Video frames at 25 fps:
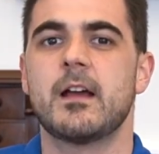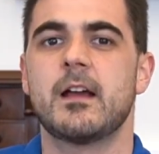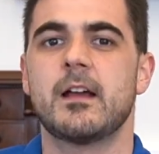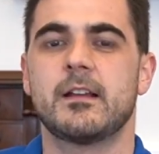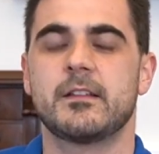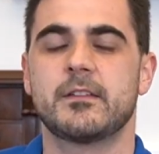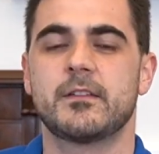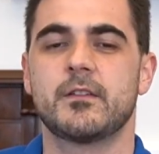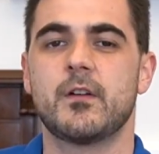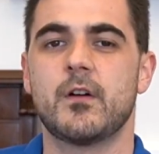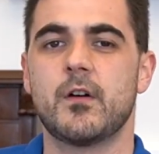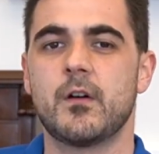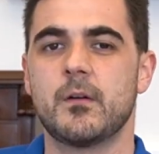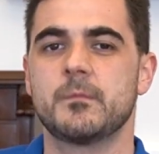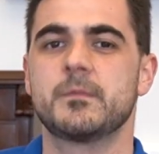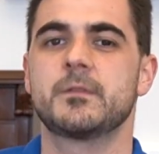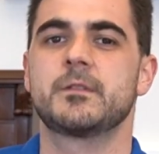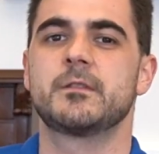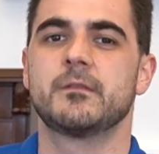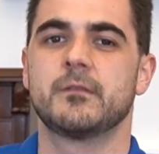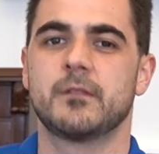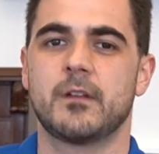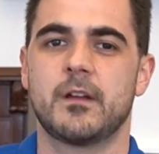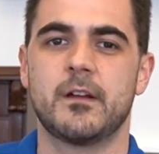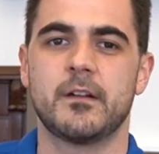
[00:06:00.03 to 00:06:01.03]
As an
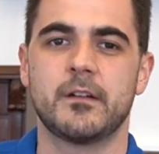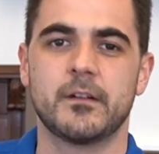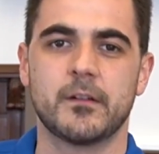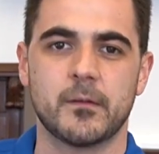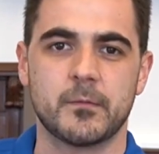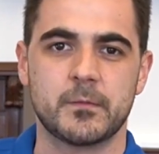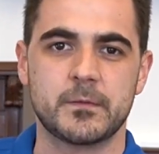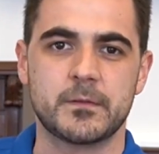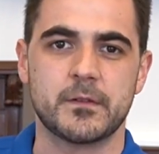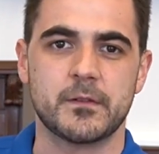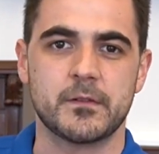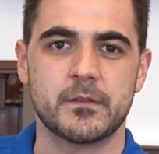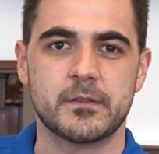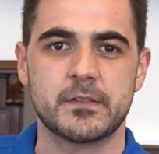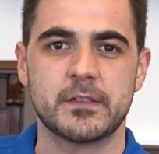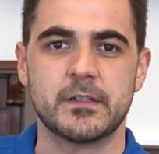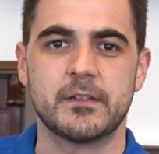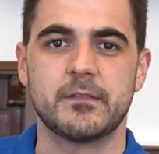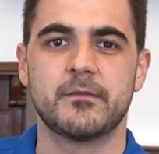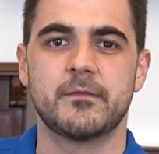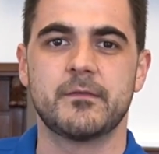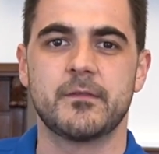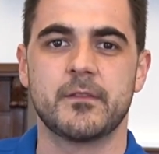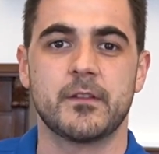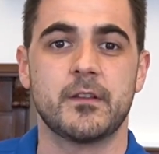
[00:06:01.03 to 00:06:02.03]
optional learning
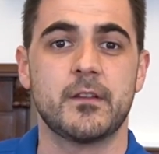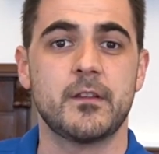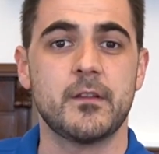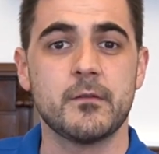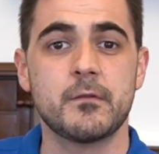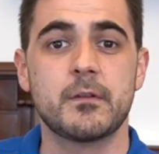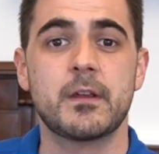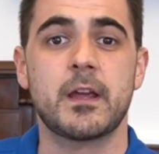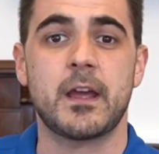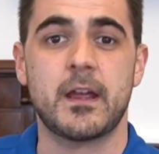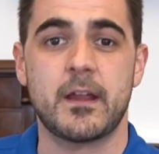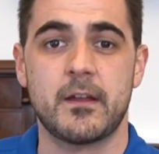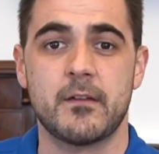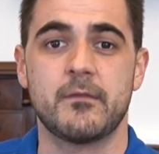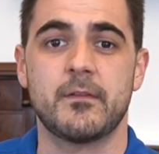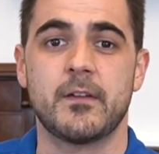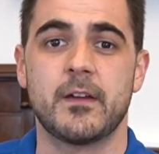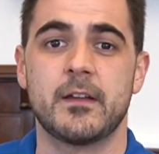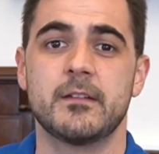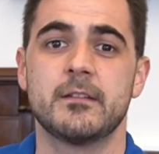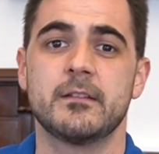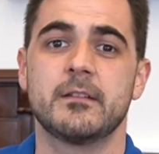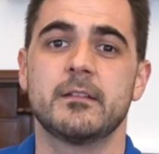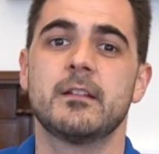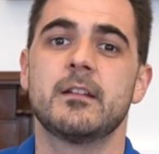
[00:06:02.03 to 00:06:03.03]
opportunity for the U K
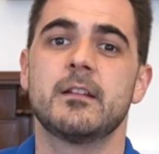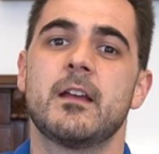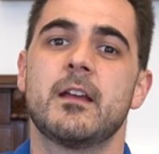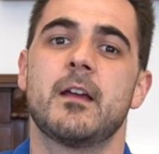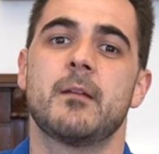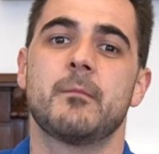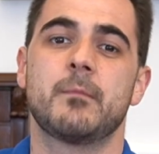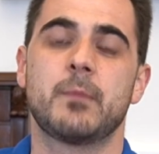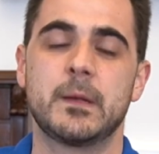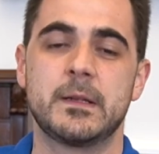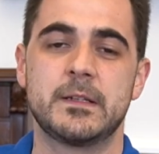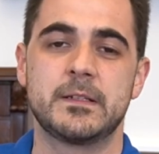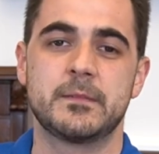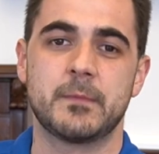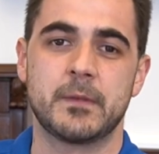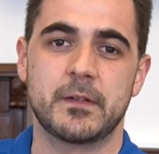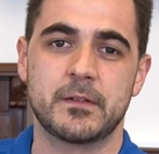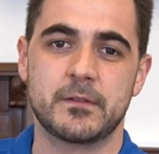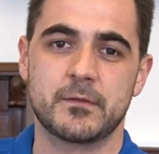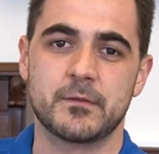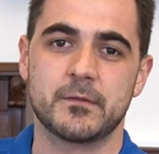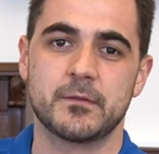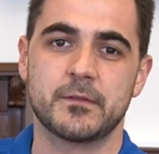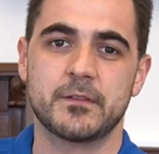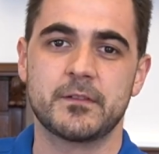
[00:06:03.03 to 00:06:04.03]
event, and please make
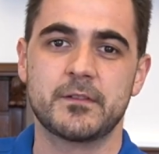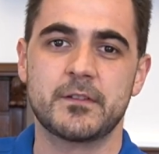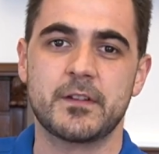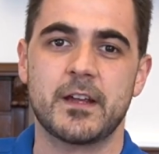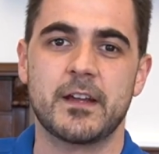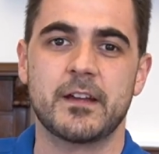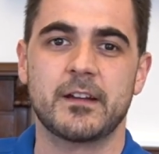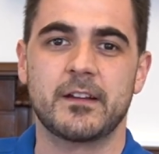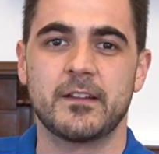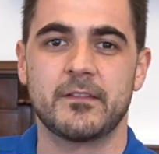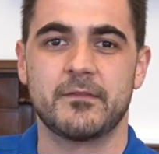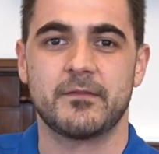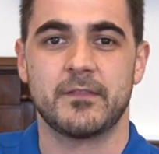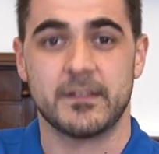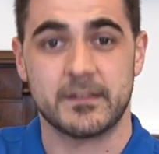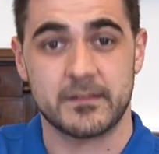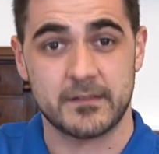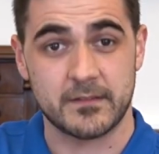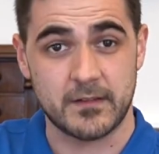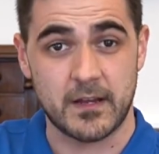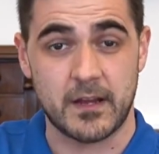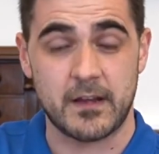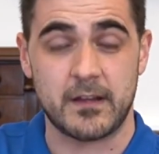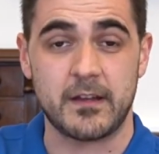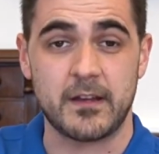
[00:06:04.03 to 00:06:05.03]
sure to check if this
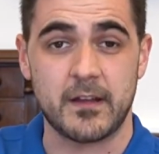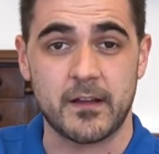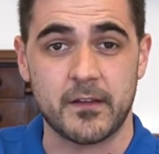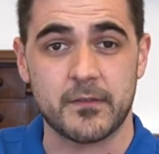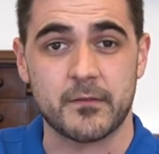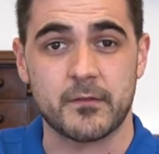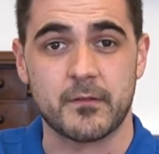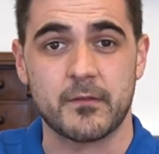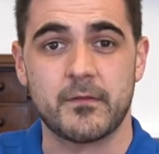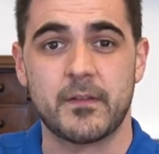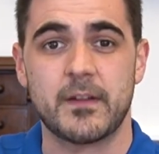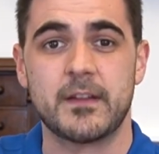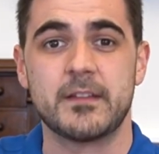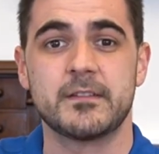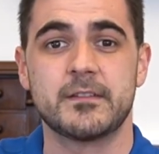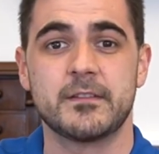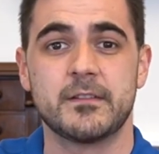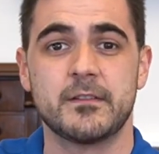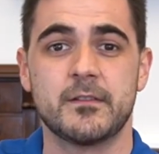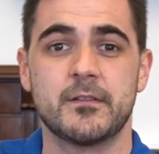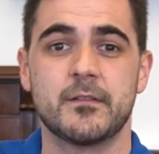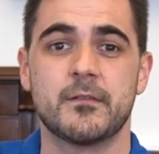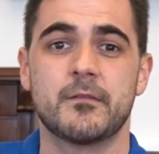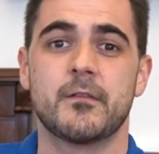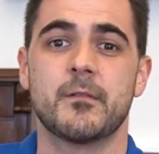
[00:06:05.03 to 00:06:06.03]
is any other events
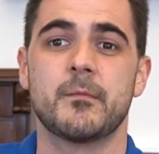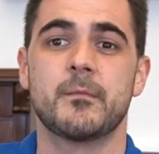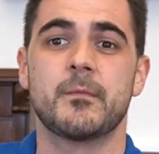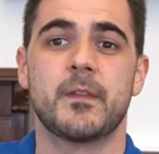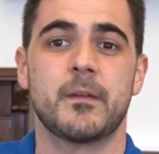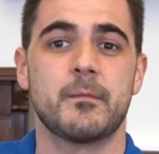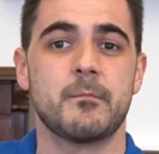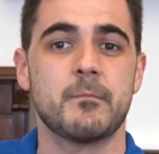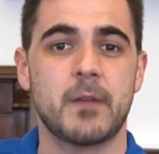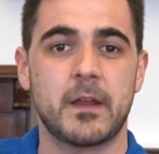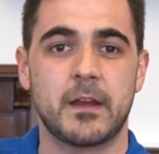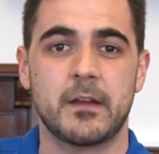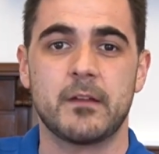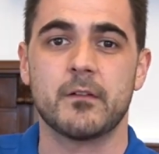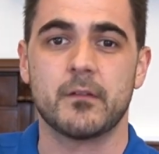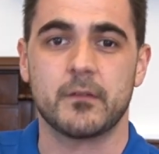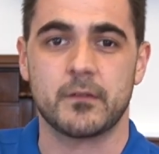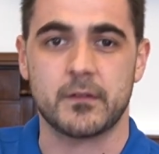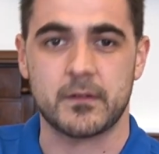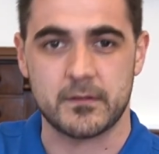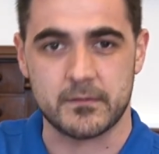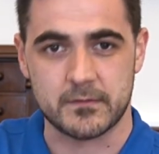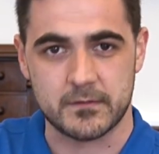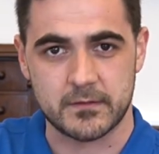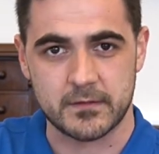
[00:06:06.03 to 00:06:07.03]
in Europe, they may not
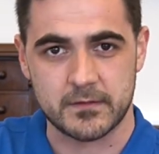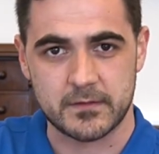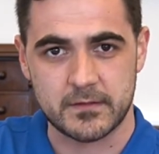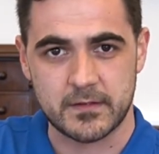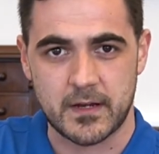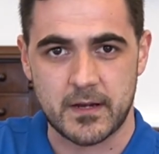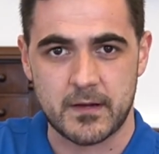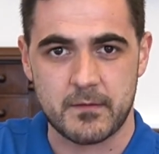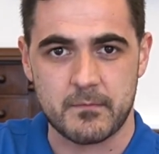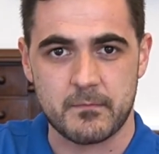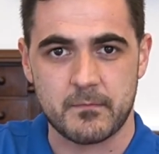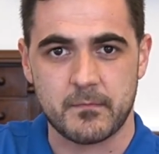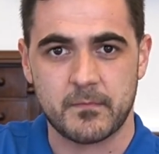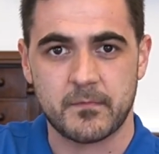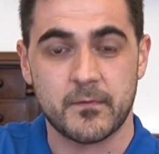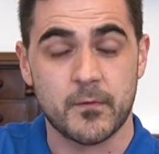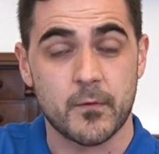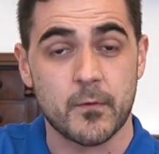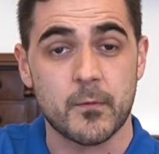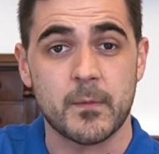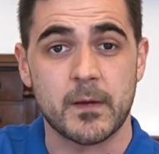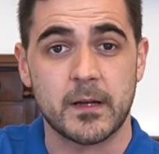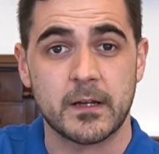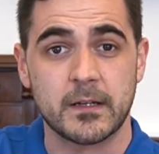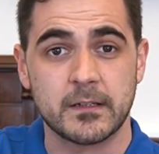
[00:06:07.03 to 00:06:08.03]
use the same
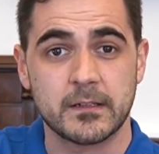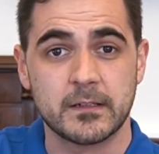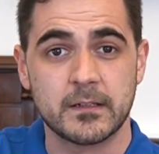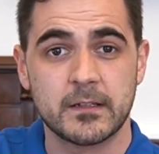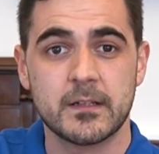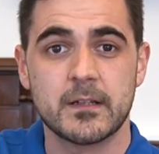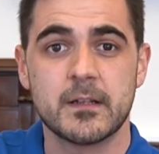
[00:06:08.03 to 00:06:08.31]
format,